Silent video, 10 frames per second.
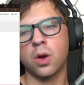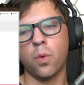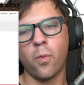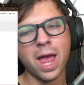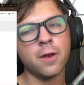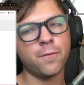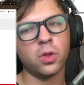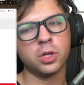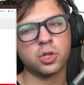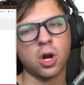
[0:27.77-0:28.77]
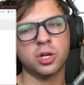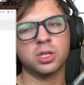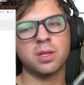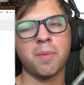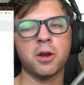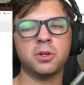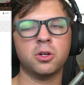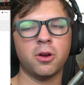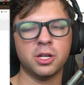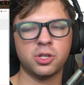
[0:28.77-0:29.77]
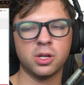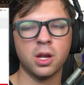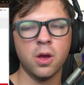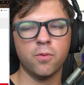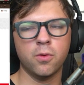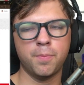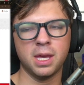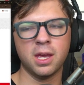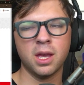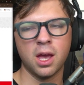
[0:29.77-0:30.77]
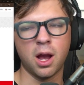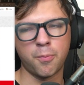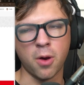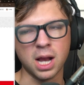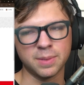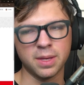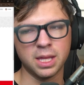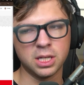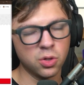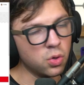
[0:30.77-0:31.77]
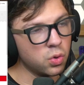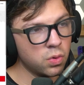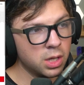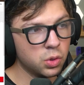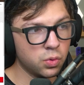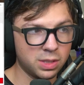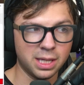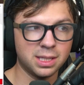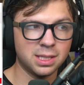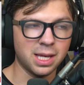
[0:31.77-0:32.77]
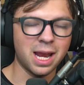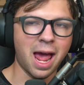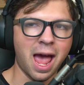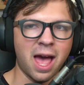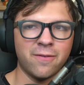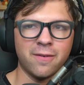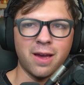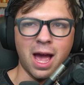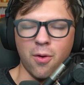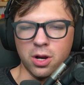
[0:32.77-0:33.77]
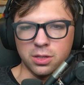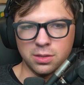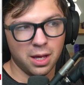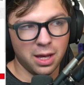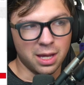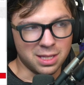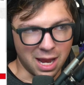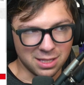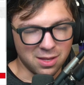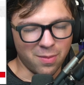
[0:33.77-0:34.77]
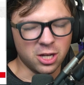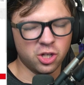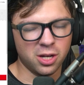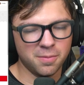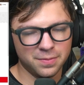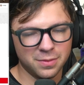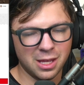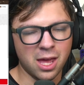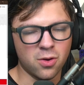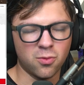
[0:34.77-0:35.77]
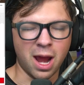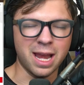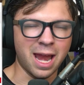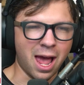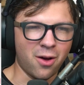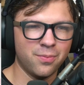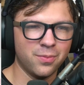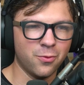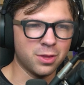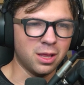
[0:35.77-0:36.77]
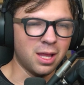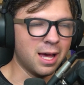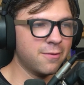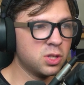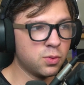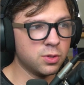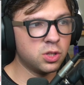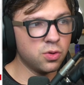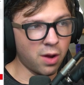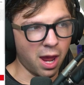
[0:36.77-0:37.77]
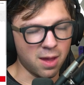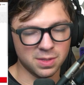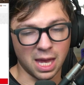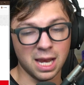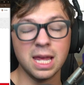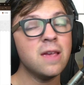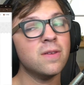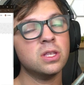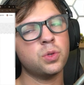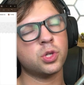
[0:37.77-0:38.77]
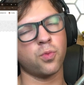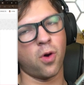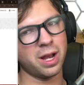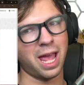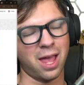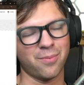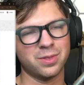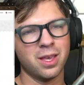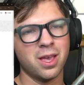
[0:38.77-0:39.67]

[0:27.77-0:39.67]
when fully charged, the battery duration will be approximately 2 to 6.5 hours. It's an estimation, and right now, with a lot of the Switch 2 games and even Switch 1 games,